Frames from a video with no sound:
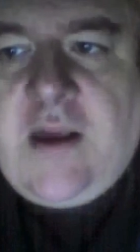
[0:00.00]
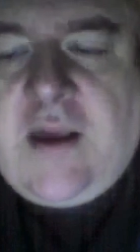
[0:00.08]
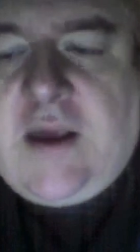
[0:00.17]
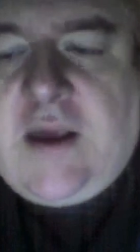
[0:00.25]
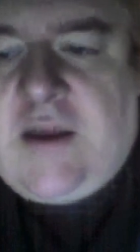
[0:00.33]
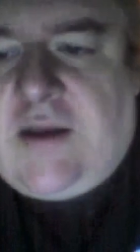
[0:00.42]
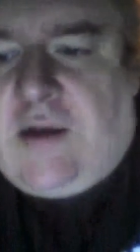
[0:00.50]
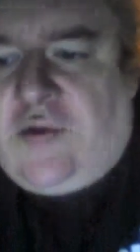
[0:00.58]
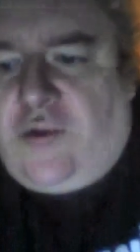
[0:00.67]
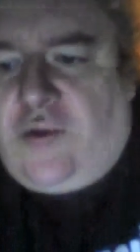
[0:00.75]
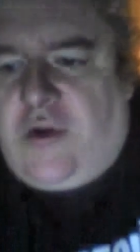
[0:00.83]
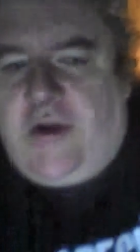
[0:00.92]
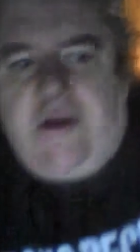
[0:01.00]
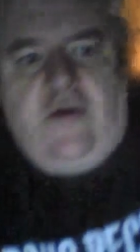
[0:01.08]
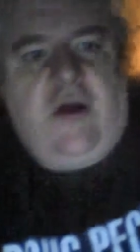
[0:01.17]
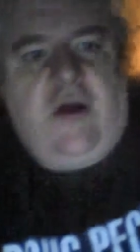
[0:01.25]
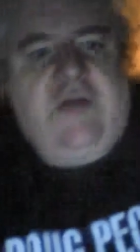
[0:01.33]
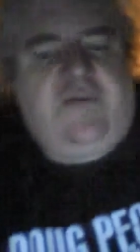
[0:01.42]
And I was working
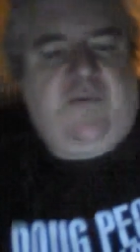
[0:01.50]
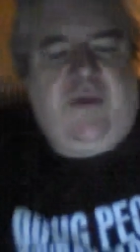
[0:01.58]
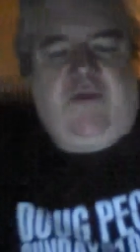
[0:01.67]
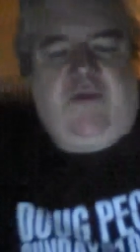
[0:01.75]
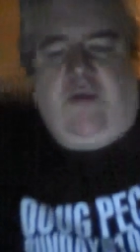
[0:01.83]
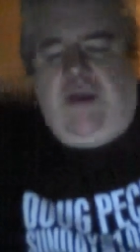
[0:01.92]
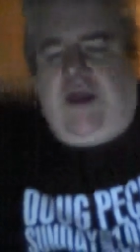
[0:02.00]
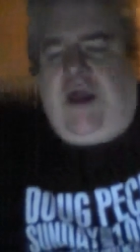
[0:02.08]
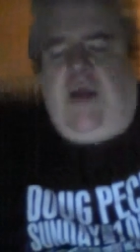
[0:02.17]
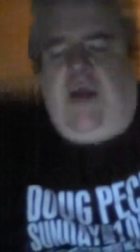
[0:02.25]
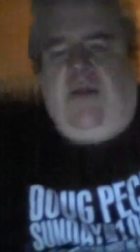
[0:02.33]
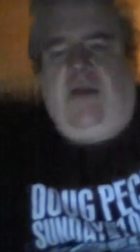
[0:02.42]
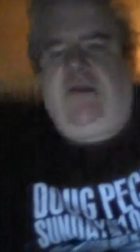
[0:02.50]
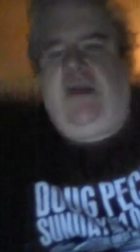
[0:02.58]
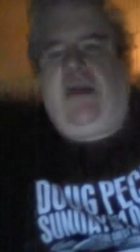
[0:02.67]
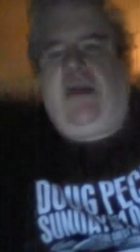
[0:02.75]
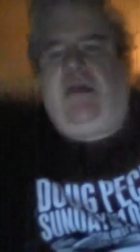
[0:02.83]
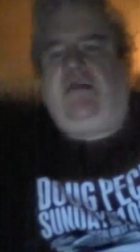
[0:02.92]
across from this one guy. I'm not
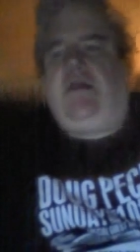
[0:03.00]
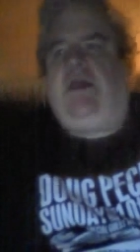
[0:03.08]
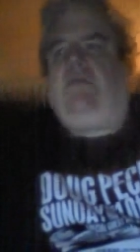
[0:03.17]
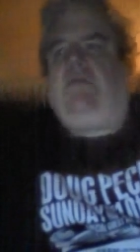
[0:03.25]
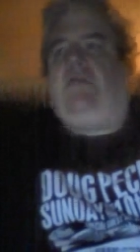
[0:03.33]
saying his name or